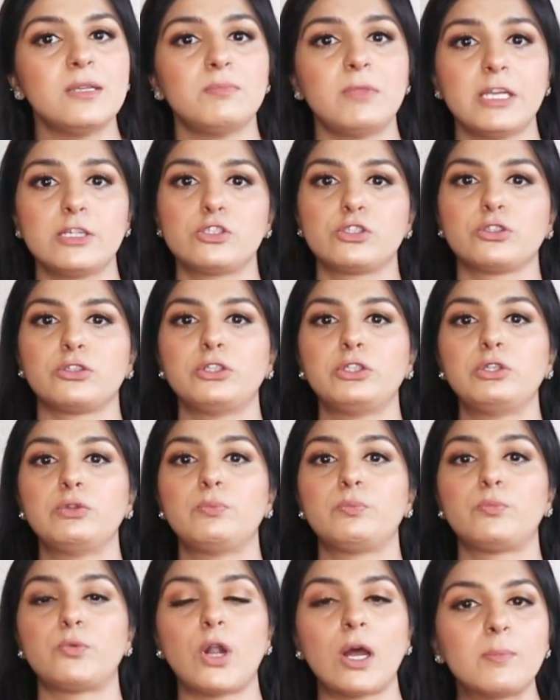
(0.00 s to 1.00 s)
make sure you
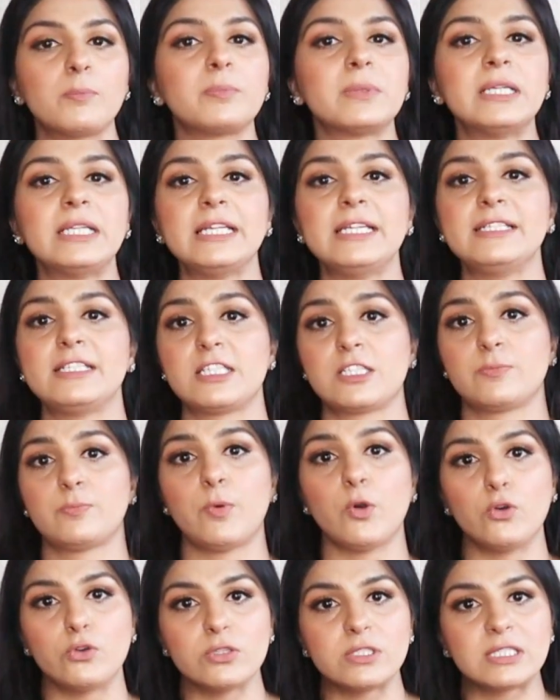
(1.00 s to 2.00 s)
properly
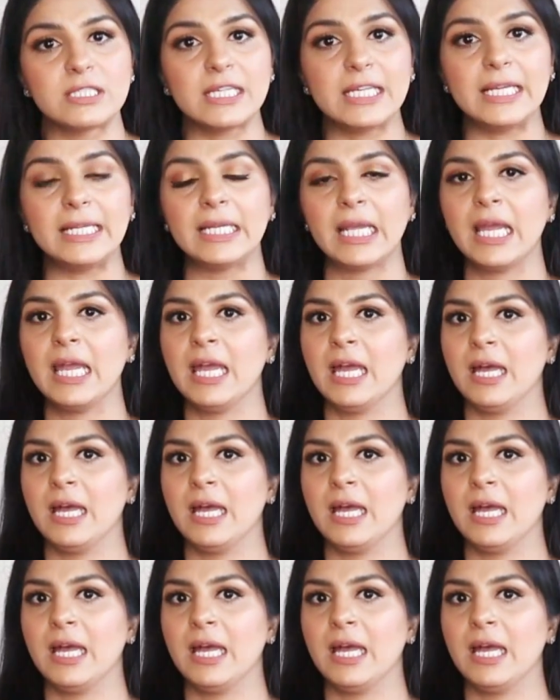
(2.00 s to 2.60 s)
dispose it.